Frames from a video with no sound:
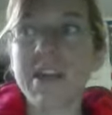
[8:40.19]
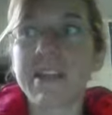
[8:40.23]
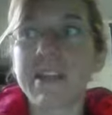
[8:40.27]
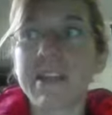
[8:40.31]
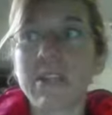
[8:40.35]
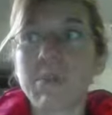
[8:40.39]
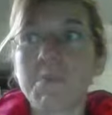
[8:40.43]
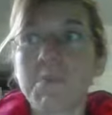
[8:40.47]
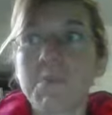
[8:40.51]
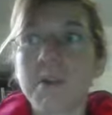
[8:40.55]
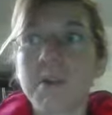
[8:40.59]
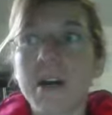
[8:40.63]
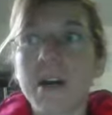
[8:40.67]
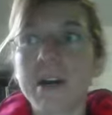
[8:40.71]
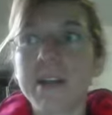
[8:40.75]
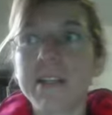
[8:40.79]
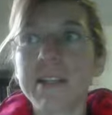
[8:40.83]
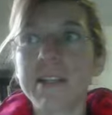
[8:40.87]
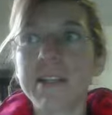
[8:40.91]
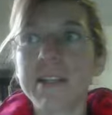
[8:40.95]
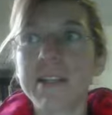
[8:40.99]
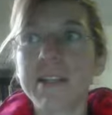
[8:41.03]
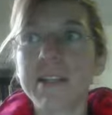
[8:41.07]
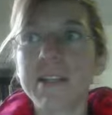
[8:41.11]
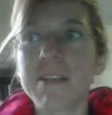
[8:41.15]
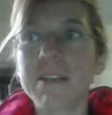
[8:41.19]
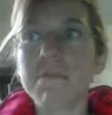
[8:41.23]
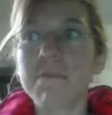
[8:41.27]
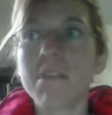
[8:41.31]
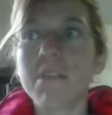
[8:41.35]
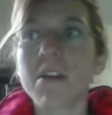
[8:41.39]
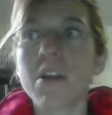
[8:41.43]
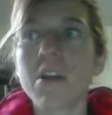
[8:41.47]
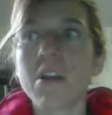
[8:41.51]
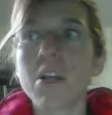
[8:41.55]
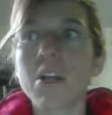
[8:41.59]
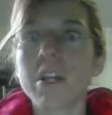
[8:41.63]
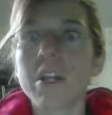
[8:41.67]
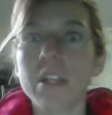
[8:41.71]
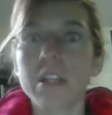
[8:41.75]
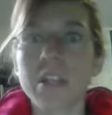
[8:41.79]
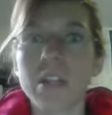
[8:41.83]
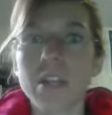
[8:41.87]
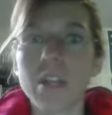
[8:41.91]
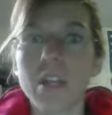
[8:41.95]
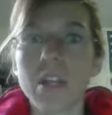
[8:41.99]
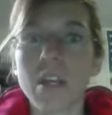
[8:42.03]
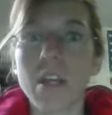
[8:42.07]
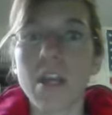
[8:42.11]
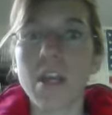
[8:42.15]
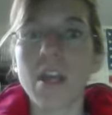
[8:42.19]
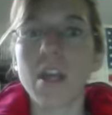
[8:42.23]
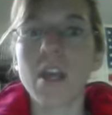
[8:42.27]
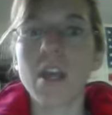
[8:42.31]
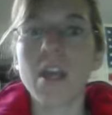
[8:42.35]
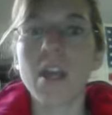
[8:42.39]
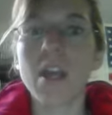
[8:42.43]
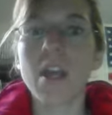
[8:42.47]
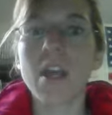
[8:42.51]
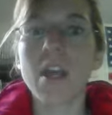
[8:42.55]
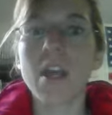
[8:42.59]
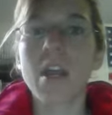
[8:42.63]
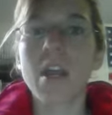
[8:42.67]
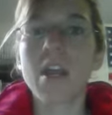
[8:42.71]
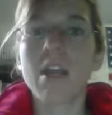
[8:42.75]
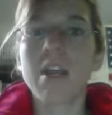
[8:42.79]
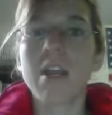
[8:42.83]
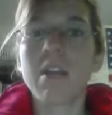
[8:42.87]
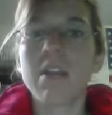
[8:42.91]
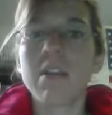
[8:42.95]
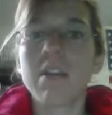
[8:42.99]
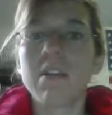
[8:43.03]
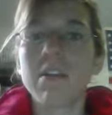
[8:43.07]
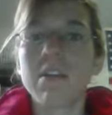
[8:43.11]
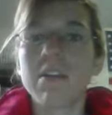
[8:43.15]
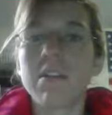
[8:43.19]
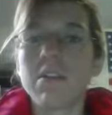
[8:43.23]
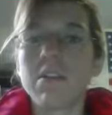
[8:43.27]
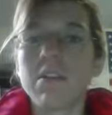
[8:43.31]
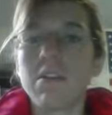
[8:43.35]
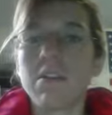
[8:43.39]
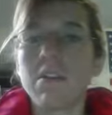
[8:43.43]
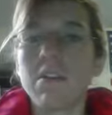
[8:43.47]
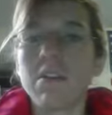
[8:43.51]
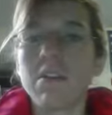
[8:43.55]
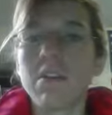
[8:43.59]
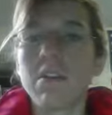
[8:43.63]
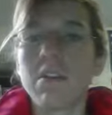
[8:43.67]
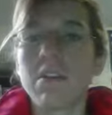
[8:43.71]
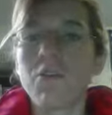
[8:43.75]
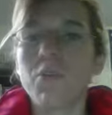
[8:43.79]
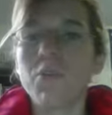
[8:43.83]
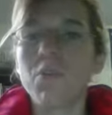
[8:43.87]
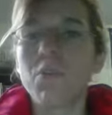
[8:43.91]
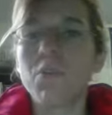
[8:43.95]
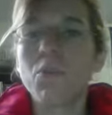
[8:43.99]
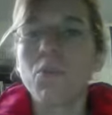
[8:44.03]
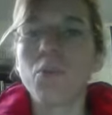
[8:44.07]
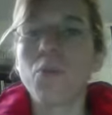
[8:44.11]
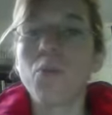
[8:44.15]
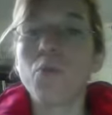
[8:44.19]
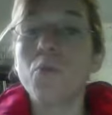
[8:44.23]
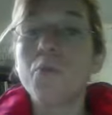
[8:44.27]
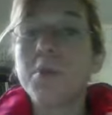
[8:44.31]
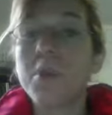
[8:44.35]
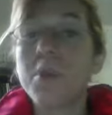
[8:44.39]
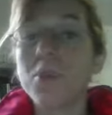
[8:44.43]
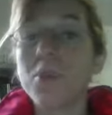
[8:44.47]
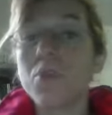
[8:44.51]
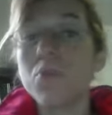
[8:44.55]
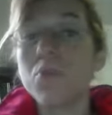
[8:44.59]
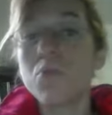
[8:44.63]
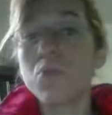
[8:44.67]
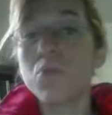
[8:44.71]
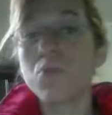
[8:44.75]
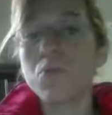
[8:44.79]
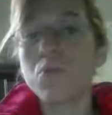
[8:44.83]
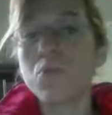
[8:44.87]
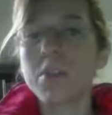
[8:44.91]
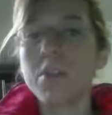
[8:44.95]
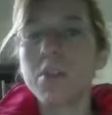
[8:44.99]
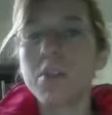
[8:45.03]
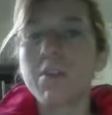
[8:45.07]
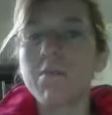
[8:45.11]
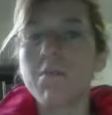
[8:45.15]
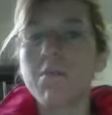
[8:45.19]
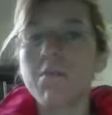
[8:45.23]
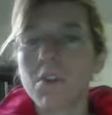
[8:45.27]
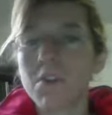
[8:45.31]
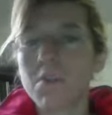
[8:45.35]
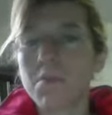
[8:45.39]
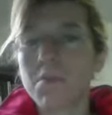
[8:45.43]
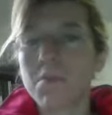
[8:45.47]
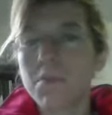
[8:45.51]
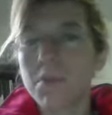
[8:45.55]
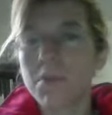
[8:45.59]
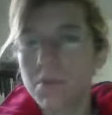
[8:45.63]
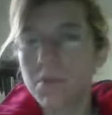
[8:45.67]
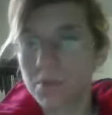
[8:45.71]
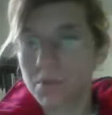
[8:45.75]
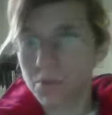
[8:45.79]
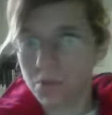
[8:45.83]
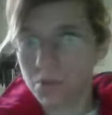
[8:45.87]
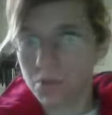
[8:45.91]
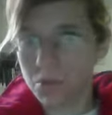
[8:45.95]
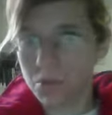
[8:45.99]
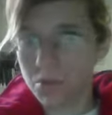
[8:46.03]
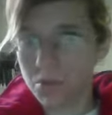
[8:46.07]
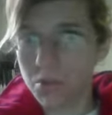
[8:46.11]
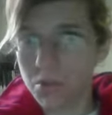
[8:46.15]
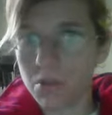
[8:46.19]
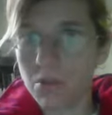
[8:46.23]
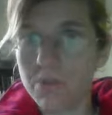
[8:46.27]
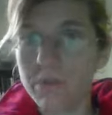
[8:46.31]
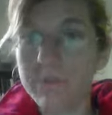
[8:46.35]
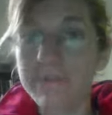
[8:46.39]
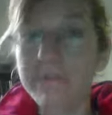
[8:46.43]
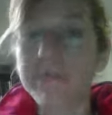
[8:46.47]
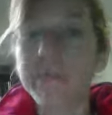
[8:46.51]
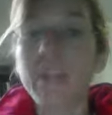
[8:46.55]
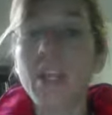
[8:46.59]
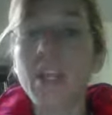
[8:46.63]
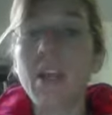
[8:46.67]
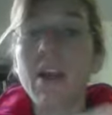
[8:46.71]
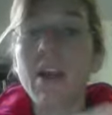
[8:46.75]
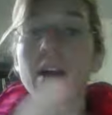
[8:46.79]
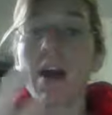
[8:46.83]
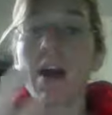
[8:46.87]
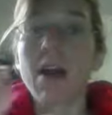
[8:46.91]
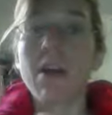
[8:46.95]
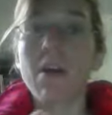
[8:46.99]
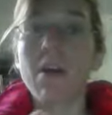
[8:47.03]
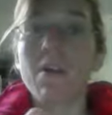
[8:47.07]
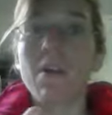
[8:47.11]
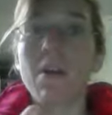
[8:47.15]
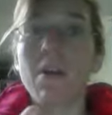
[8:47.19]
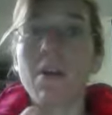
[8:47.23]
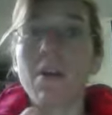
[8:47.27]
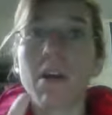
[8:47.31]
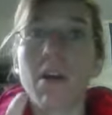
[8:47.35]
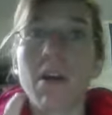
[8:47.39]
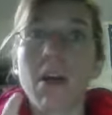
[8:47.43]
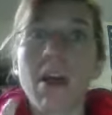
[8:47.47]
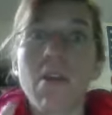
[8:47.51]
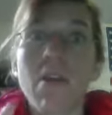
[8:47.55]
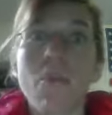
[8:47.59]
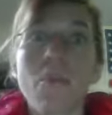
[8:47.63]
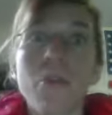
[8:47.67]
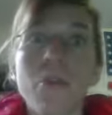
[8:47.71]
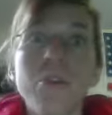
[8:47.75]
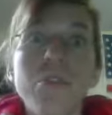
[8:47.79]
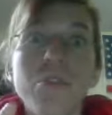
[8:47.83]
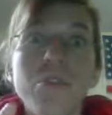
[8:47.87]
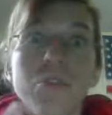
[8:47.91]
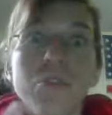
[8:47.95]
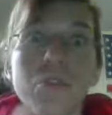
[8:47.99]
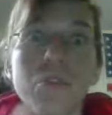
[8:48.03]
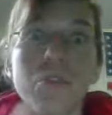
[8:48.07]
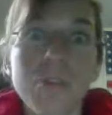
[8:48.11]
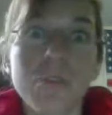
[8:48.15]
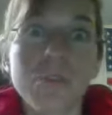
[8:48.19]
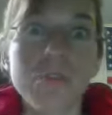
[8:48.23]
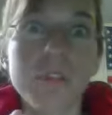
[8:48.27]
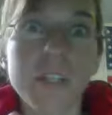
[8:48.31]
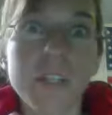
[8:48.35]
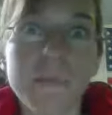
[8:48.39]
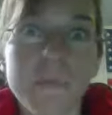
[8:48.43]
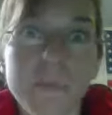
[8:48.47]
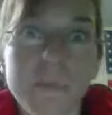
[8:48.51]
as positive, and it will be used with the verb to do, I want you to use the